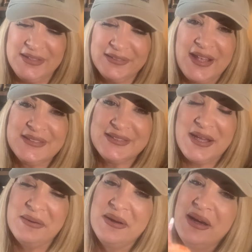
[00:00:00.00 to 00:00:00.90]

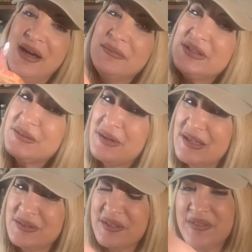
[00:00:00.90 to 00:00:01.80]
Dalessio. I'm the
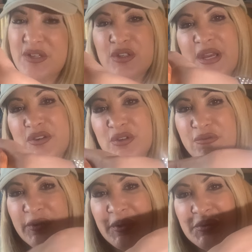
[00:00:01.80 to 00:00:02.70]
Director of Education
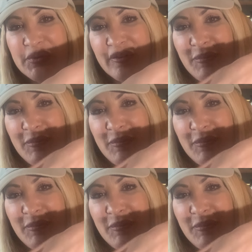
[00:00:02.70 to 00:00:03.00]
for Conserve